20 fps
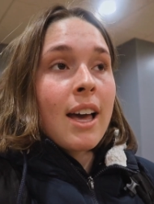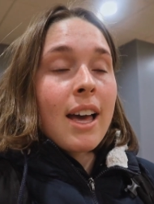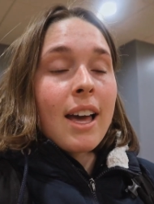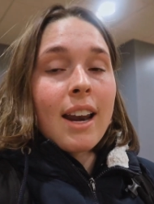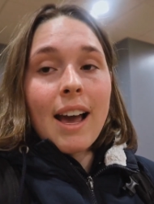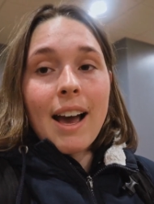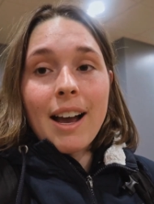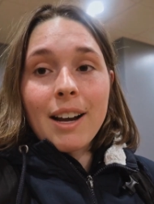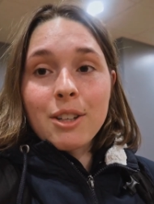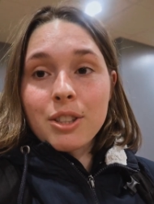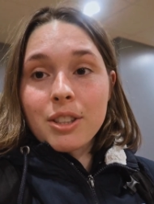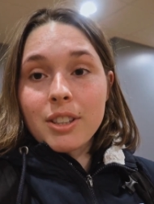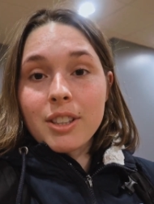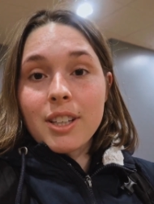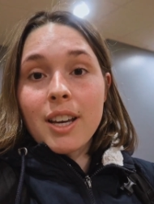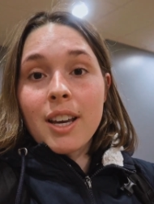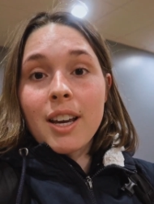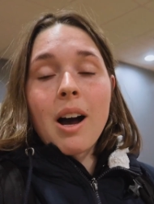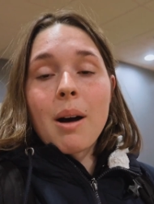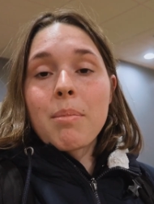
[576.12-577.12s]
and
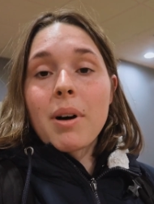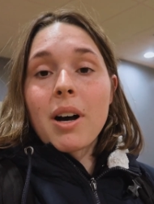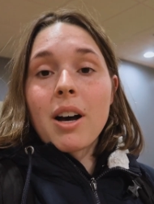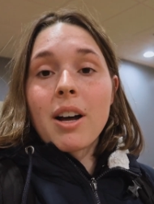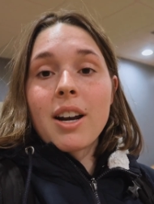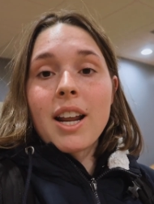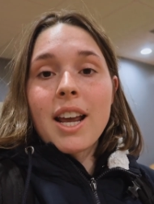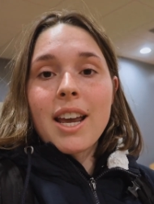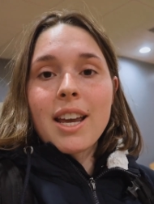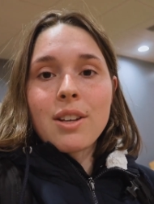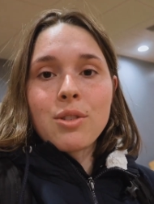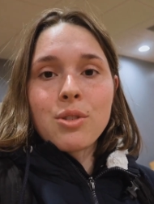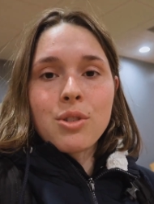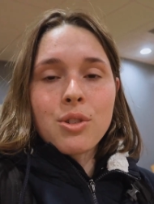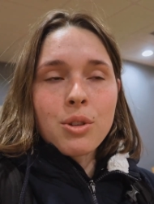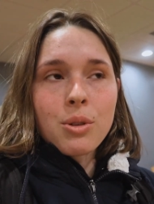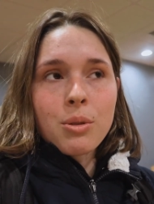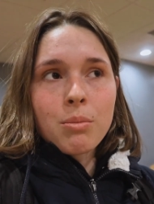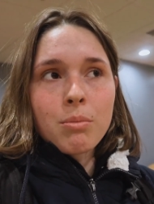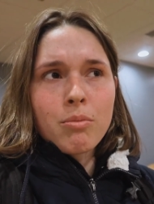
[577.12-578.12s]
actually hop on a
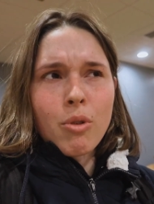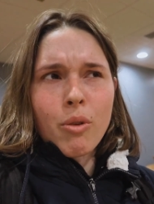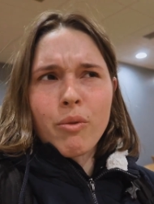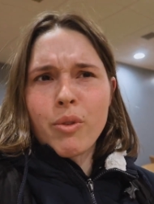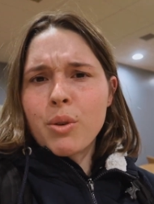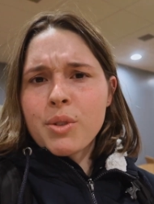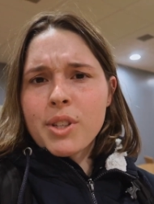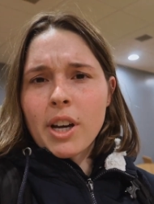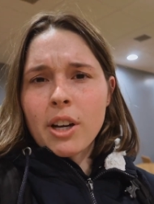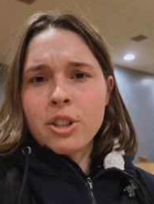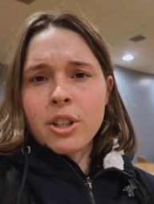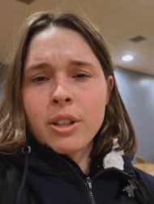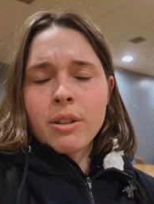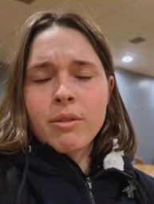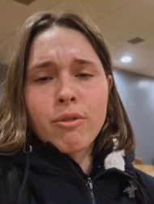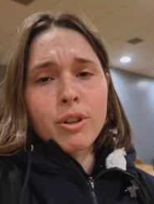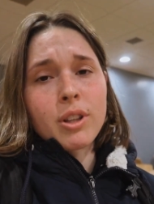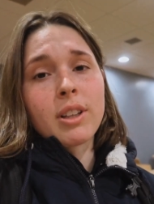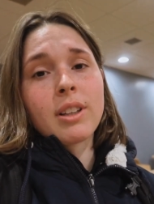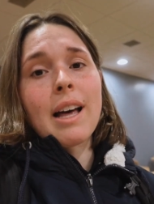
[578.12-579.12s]
Zoom review session
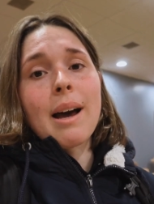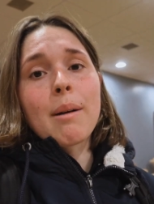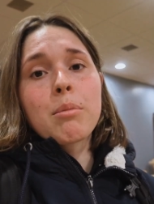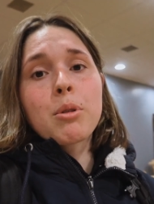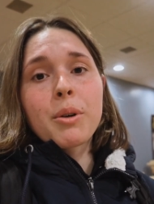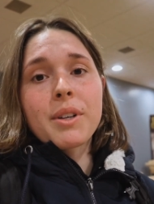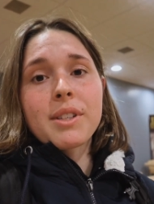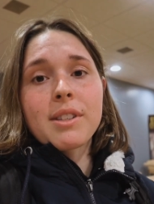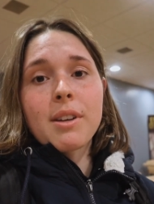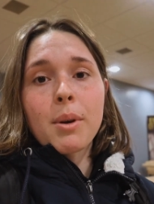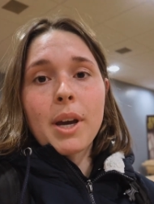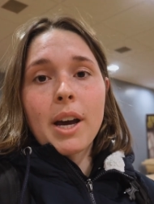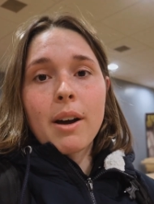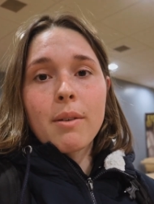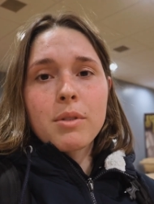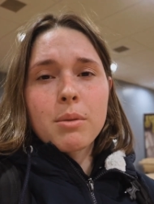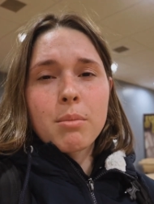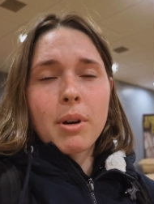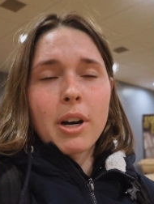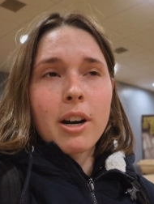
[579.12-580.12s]
for the lab quiz that we
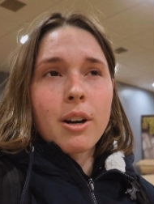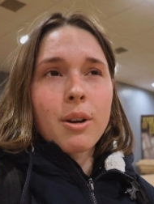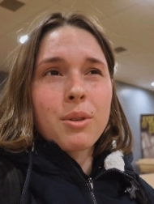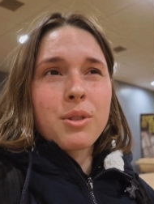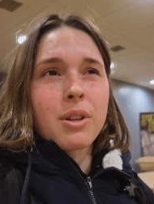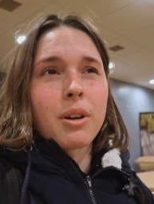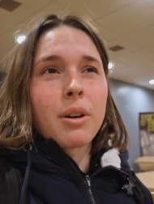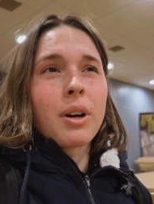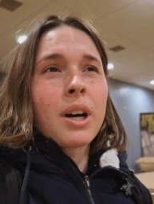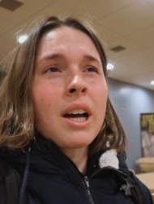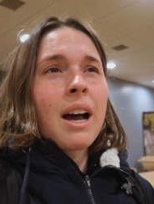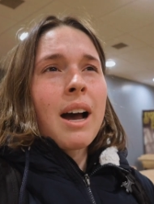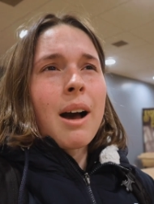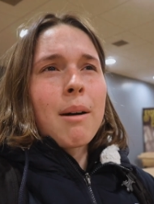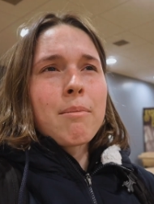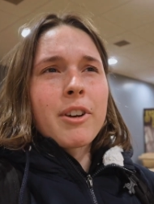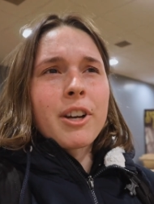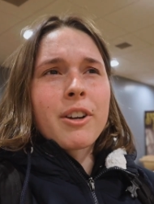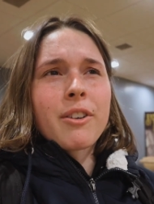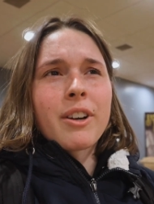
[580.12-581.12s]
have tomorrow. So
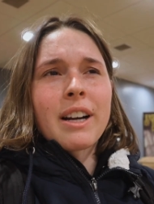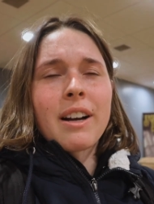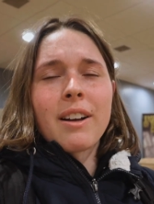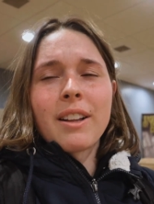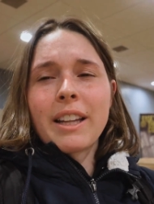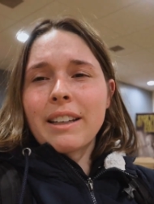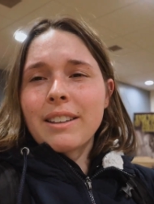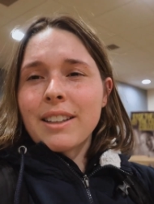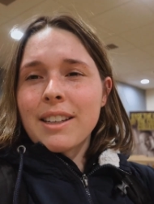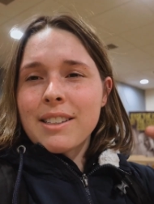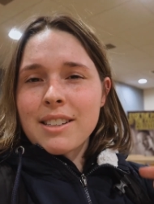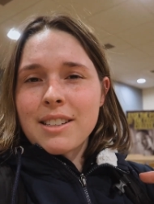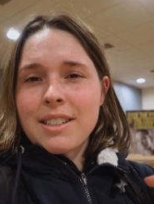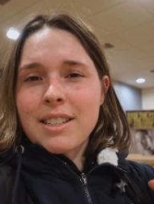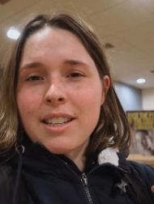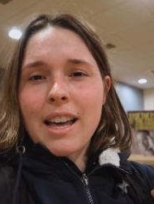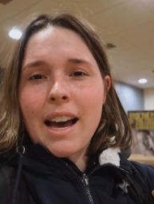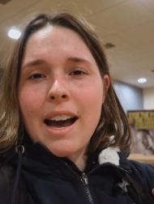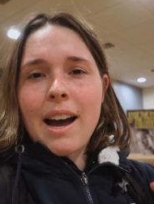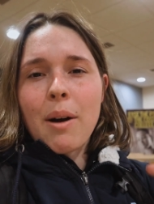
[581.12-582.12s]
I'm figuring I'll like listen
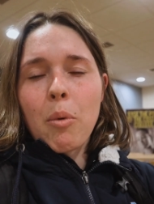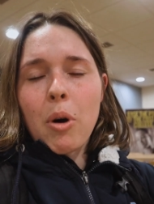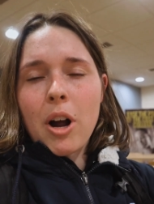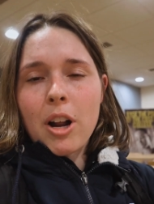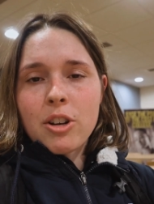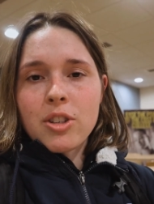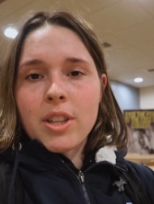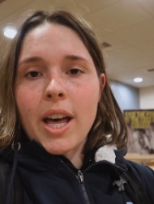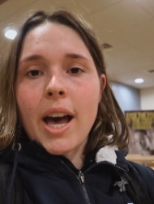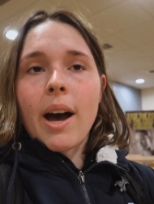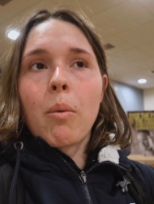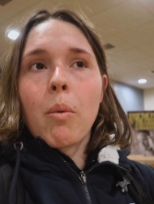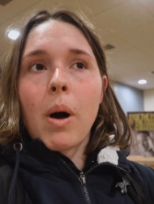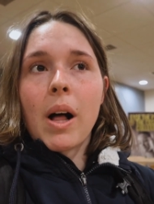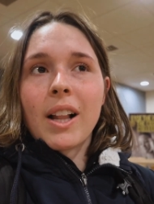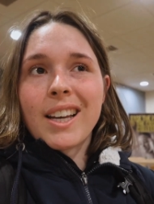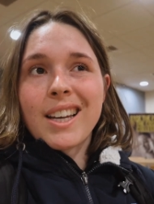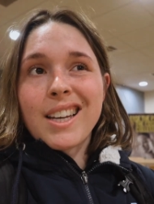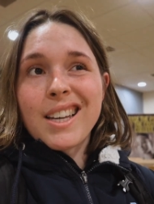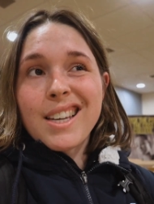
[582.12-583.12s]
to that, watch that
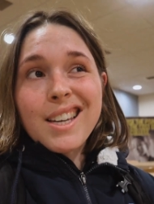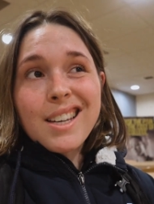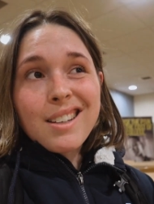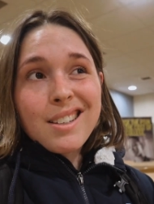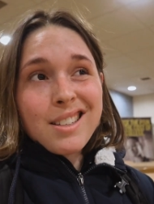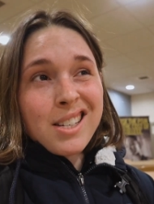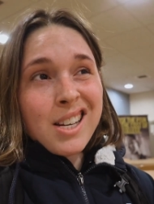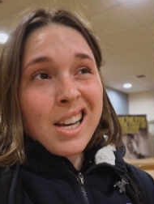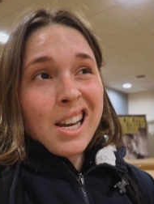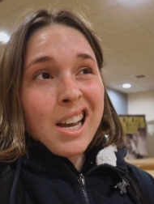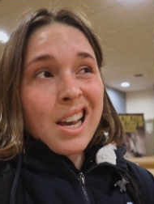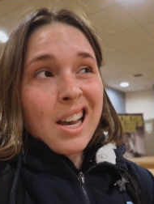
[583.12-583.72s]
while I eat,